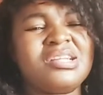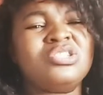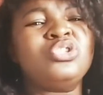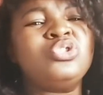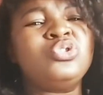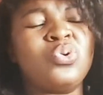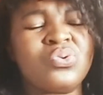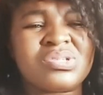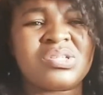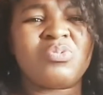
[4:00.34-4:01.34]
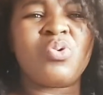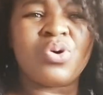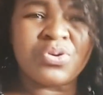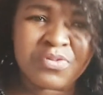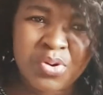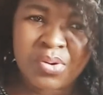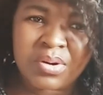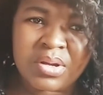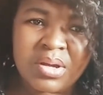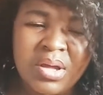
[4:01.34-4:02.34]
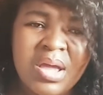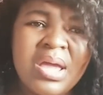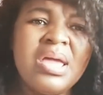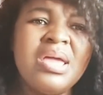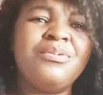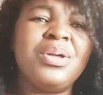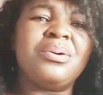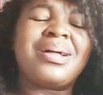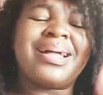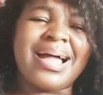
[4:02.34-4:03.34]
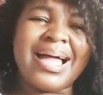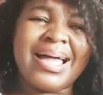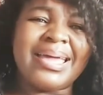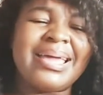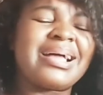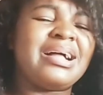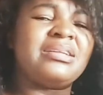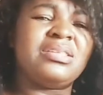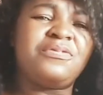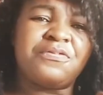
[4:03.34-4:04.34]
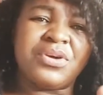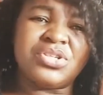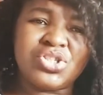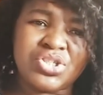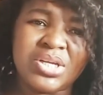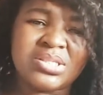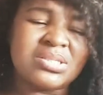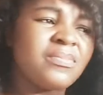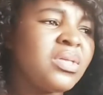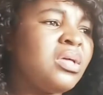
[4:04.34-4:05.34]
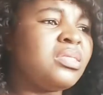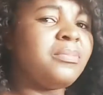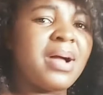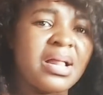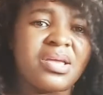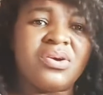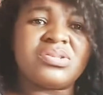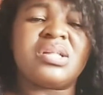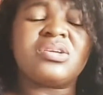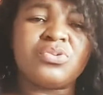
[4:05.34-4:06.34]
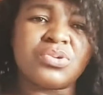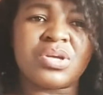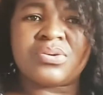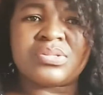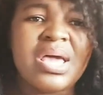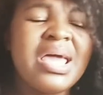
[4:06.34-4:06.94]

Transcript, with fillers: knows the word of God. A real guy can differentiate the bad girls and the good girls.